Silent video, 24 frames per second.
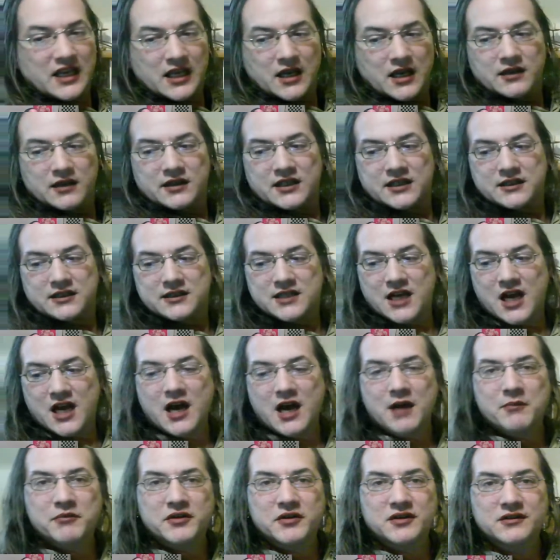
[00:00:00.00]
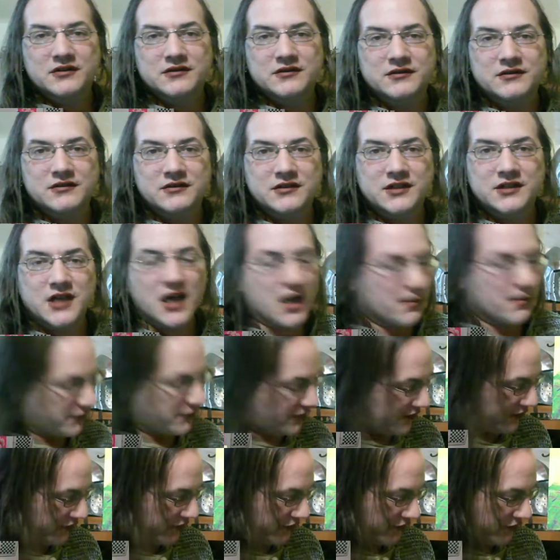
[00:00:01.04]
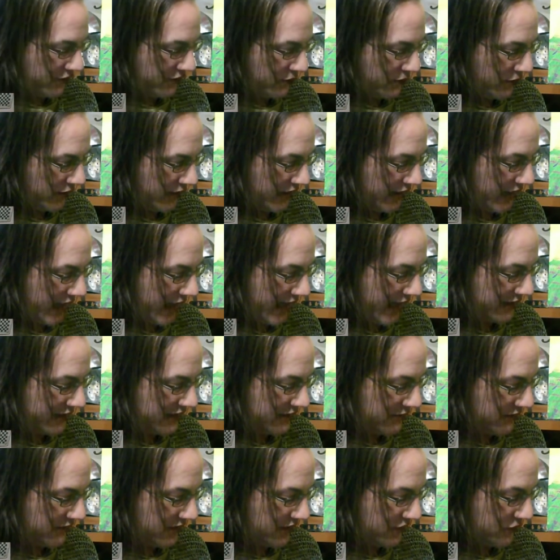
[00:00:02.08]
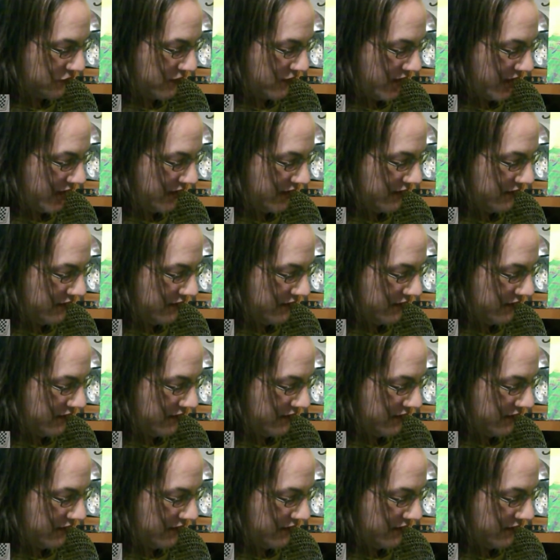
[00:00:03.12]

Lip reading: on the top third, we're going to add some of this red.